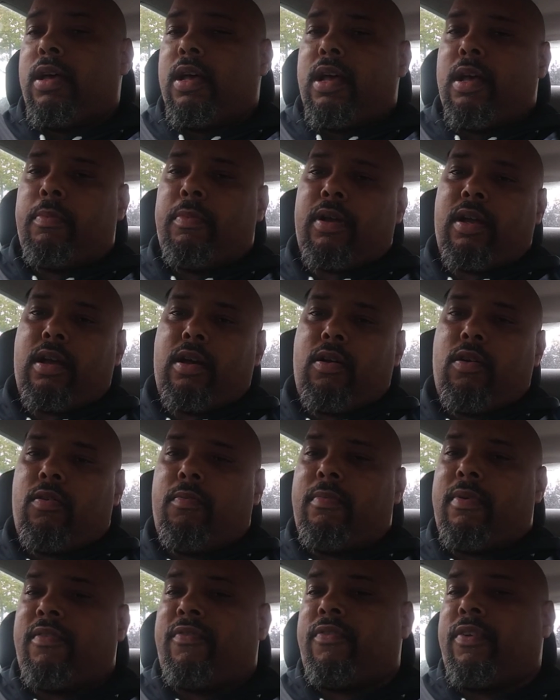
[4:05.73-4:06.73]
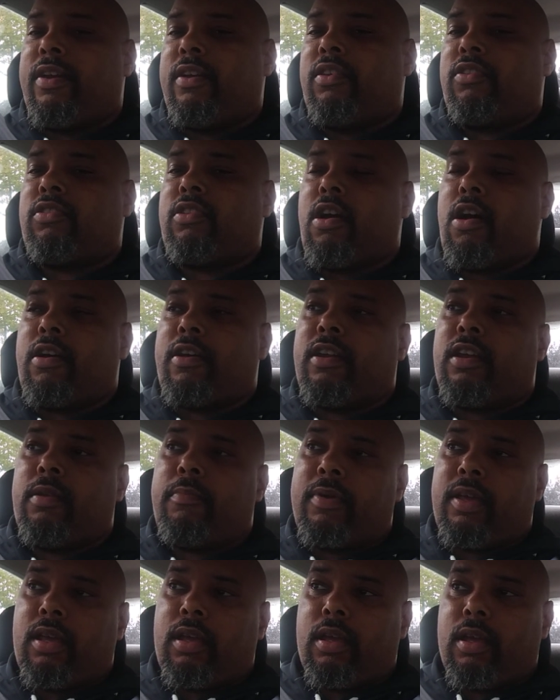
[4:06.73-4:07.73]
I'm gonna go. My friend is talking to
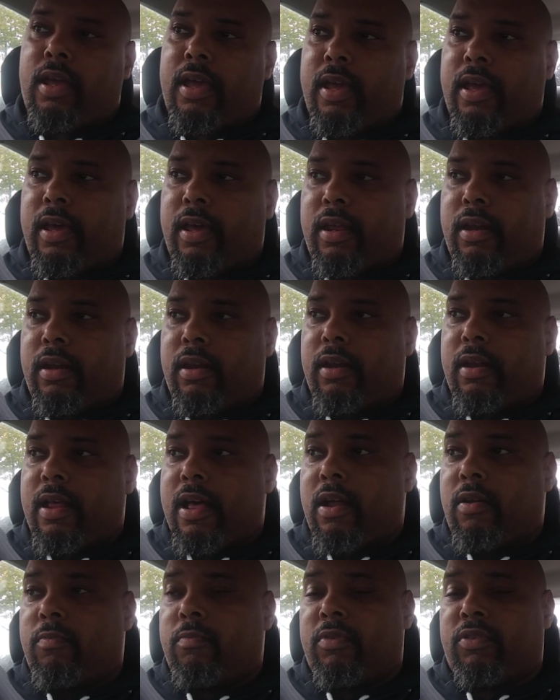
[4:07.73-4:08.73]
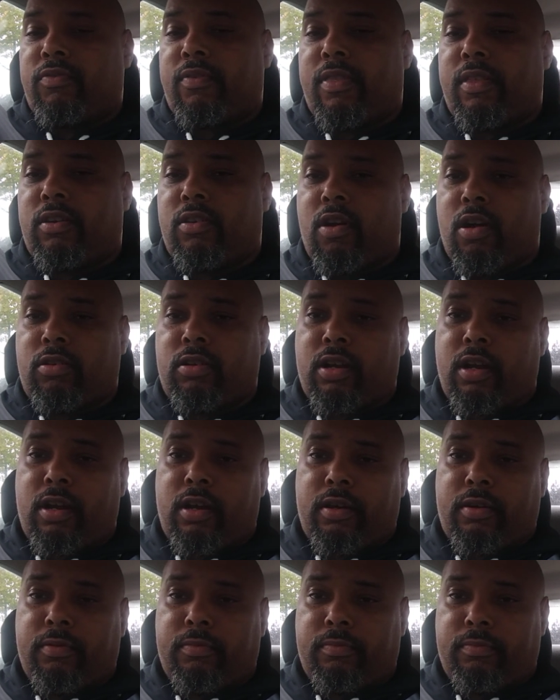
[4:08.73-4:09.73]
me, and I'd much rather talk to
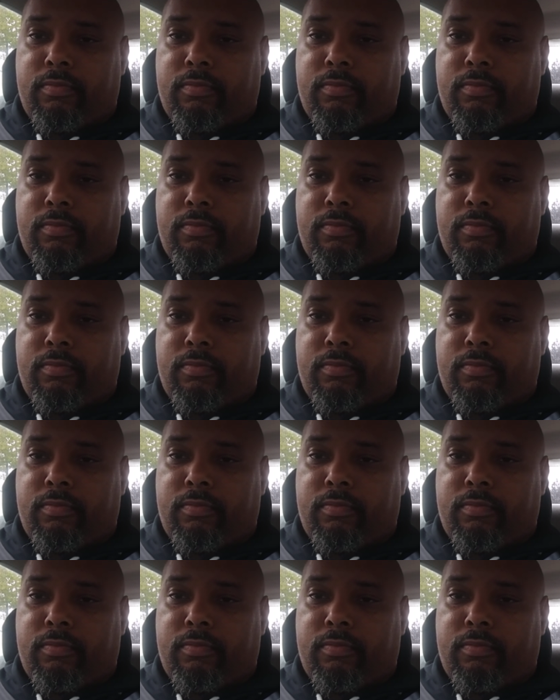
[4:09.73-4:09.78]
her.